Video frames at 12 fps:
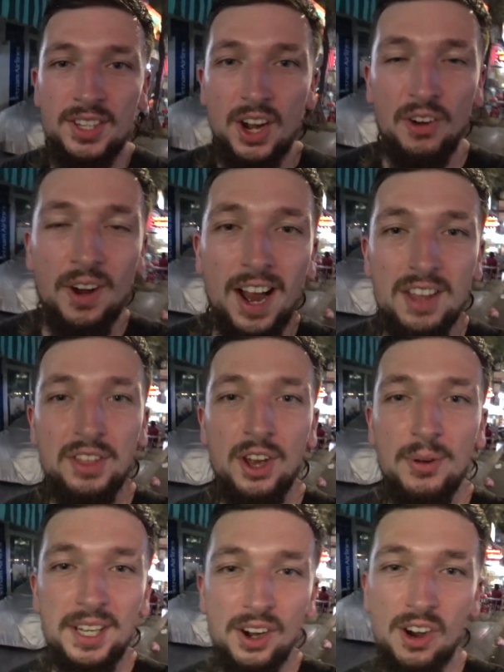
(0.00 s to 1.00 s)
Alright, there
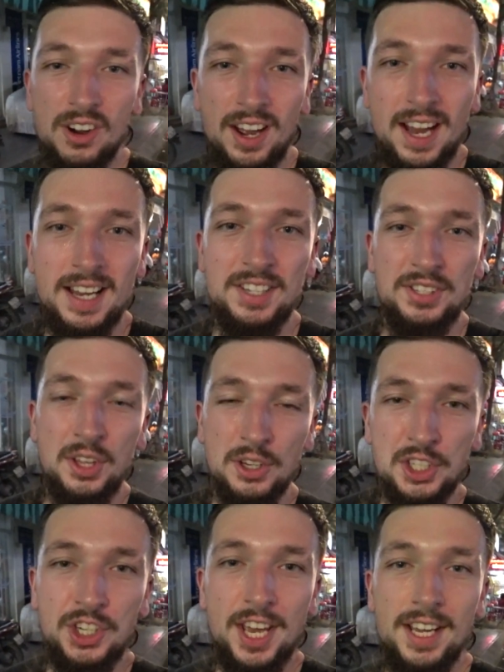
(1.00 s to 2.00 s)
we go guys.
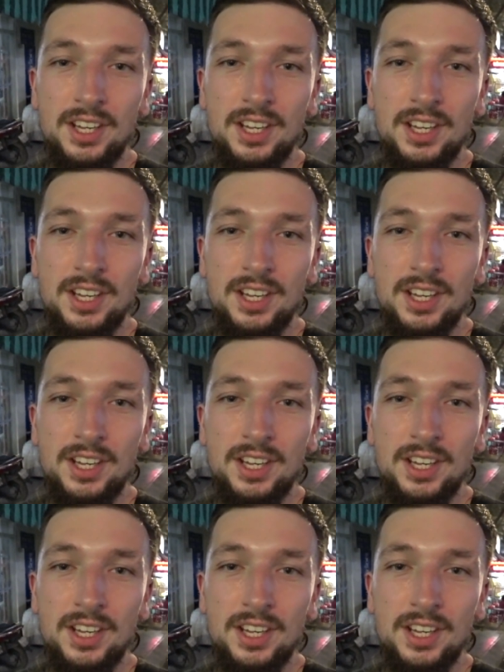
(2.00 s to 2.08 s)
Those chai